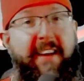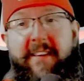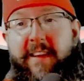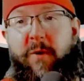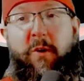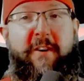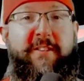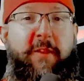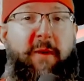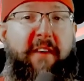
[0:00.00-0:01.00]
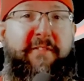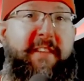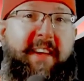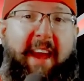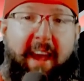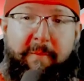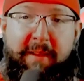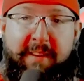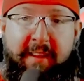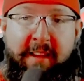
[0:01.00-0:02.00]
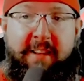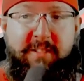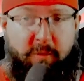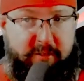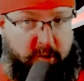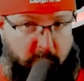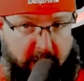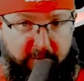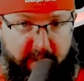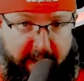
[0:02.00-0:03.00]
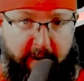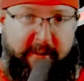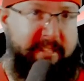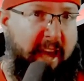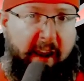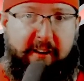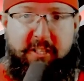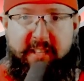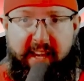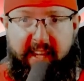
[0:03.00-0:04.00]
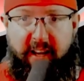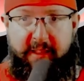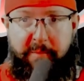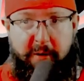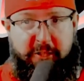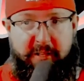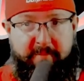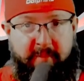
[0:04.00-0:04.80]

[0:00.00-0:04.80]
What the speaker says: Now, according to the wife, nothing happened. So was the wife lying, or is Adder just egging on the butcher?